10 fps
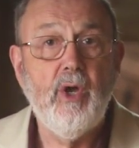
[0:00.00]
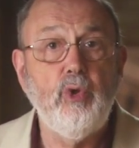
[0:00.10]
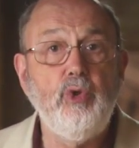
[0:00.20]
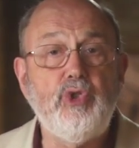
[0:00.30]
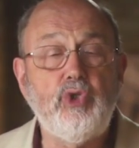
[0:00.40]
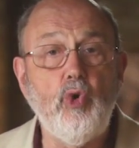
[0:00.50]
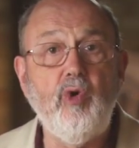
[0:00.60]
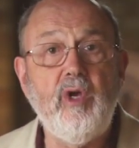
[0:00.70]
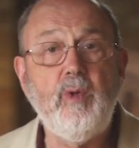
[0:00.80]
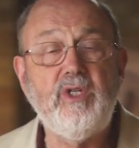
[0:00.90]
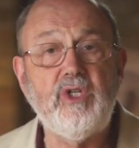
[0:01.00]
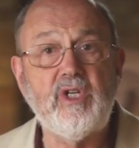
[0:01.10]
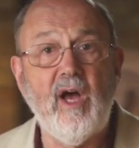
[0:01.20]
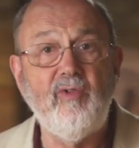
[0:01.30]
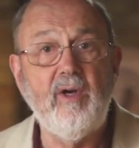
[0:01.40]
whose story we
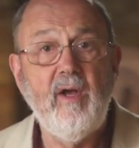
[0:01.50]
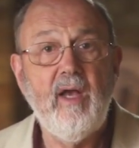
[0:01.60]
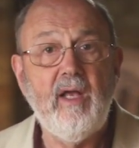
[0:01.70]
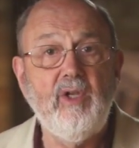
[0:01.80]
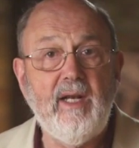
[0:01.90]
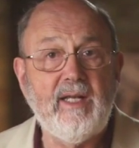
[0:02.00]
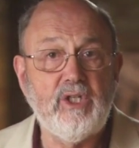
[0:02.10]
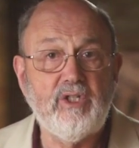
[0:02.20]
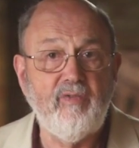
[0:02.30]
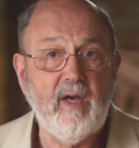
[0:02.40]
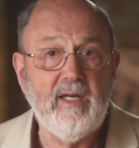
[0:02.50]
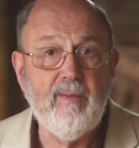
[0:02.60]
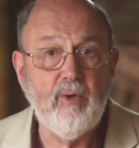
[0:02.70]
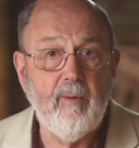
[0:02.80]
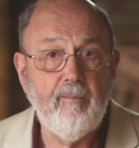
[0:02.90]
discover in the letter to
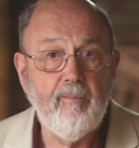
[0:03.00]
Philemon.